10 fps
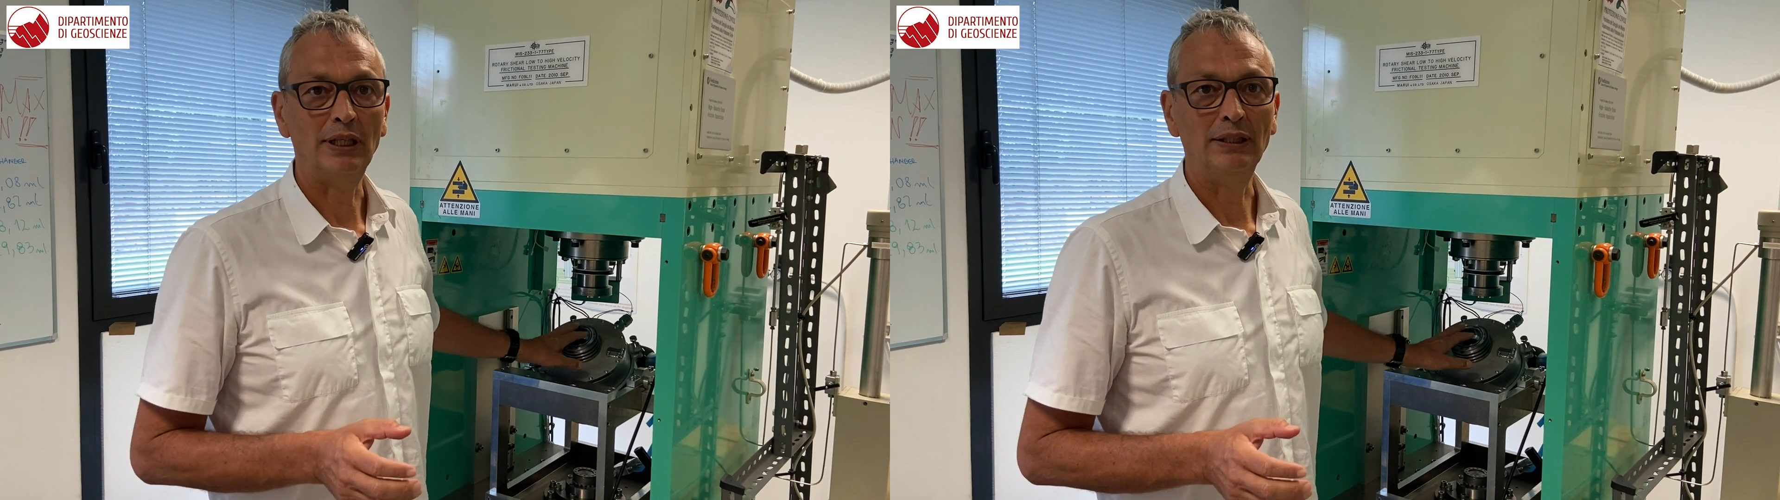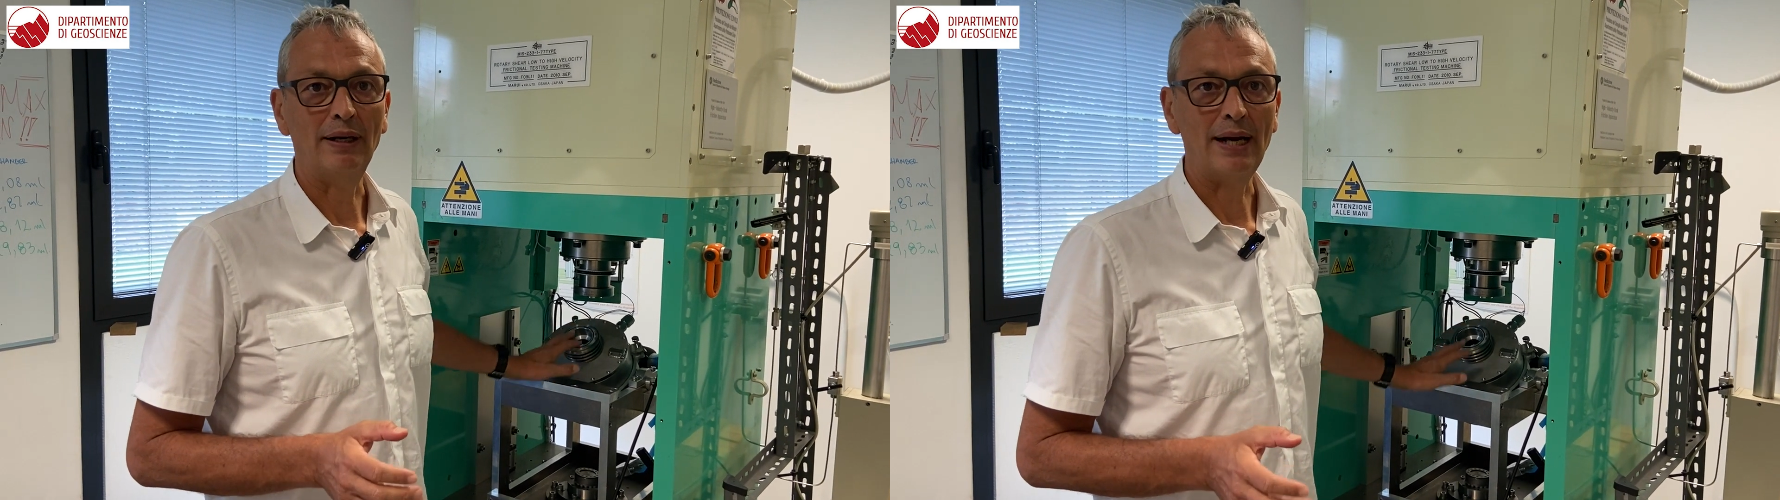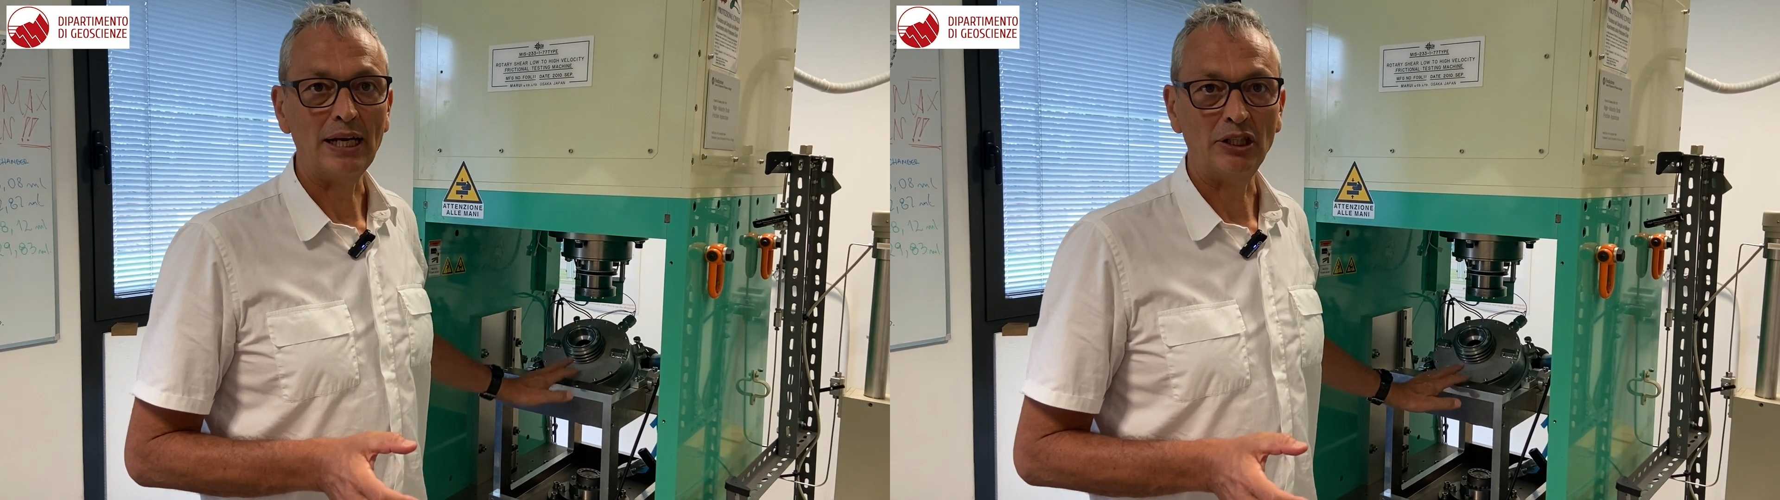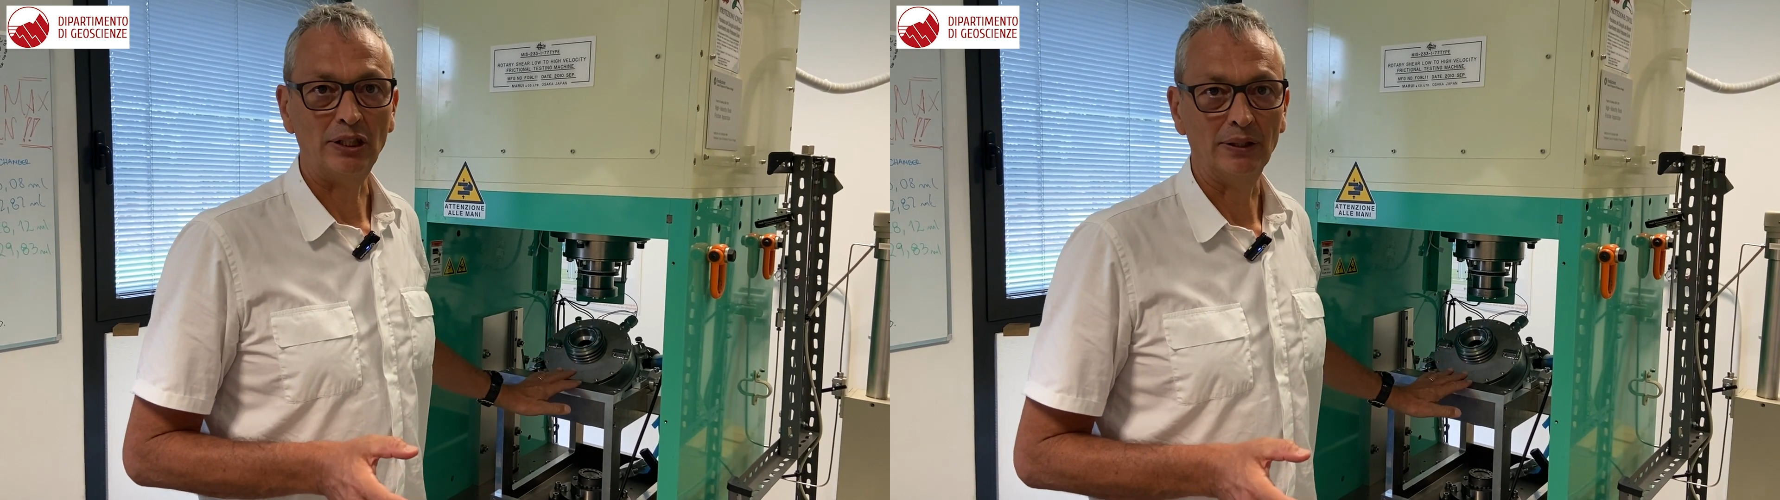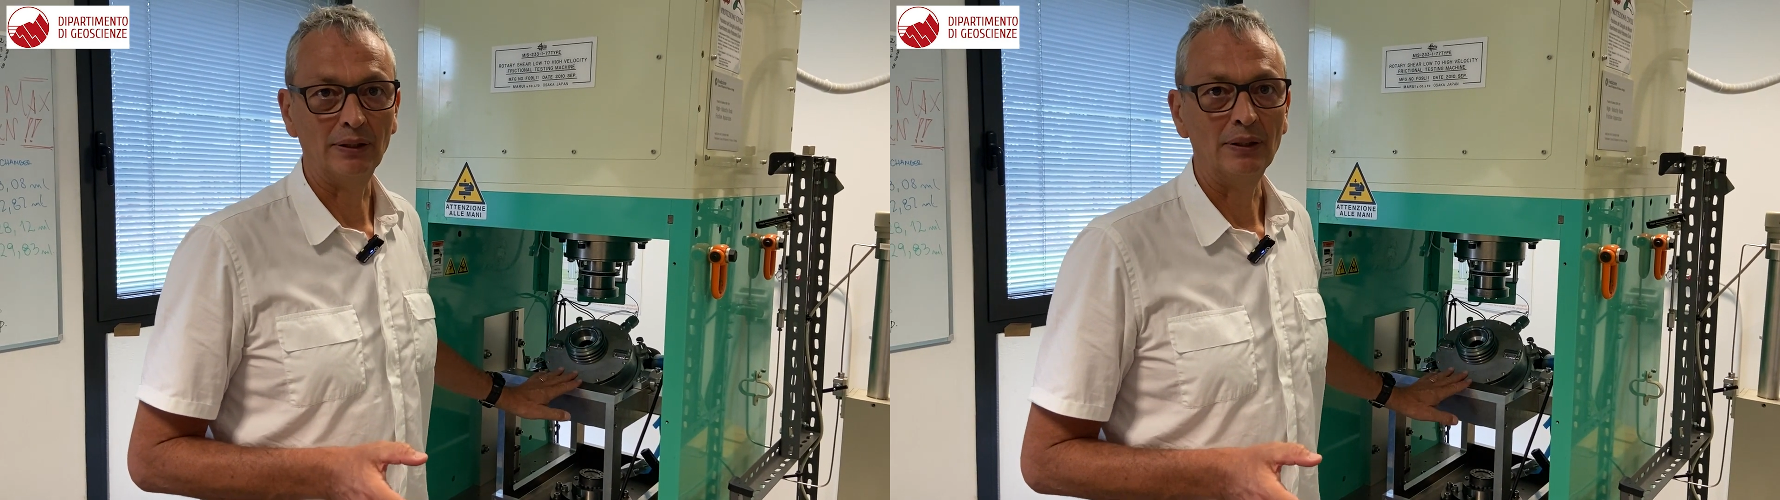
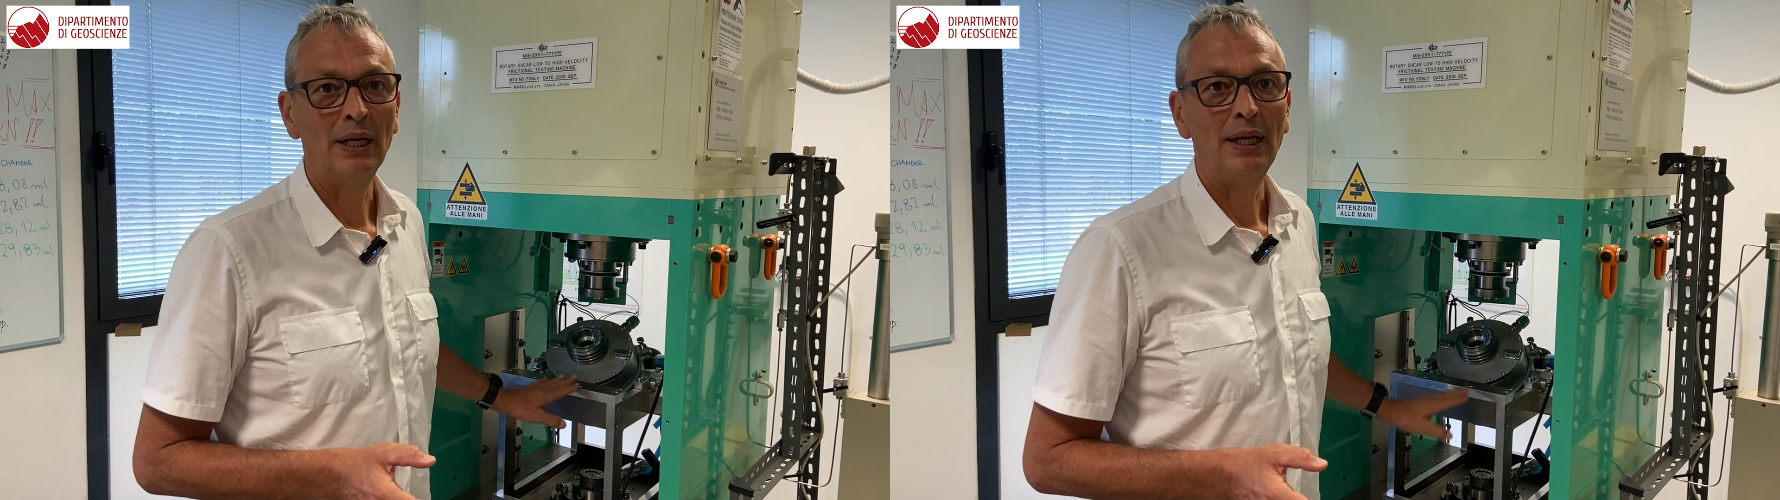interaction